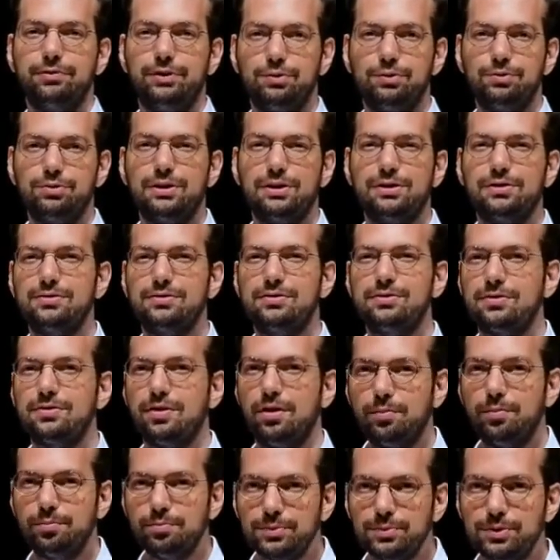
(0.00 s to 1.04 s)
usually
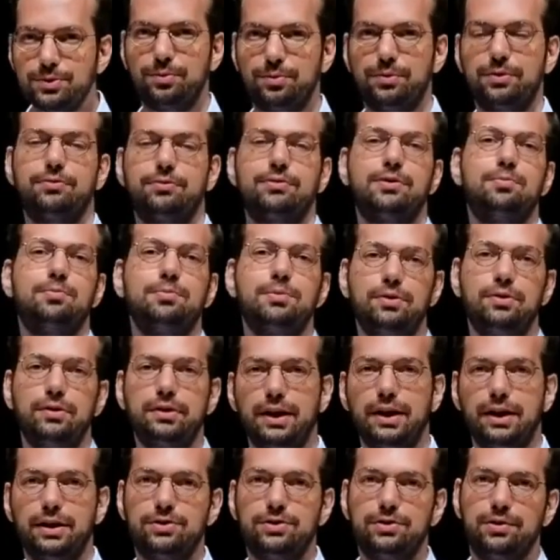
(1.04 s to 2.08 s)
some sort of
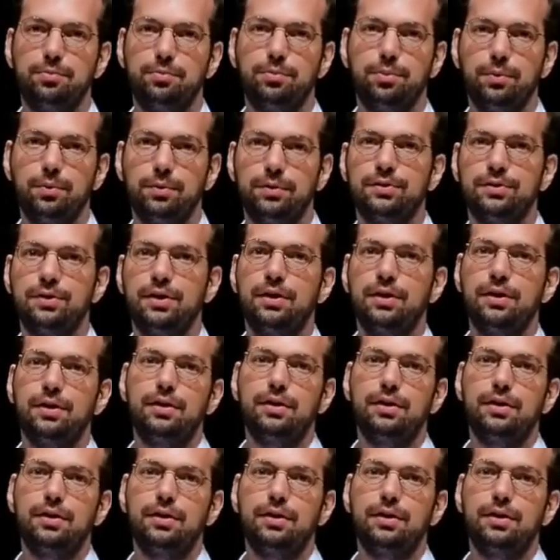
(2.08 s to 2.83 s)
communication port.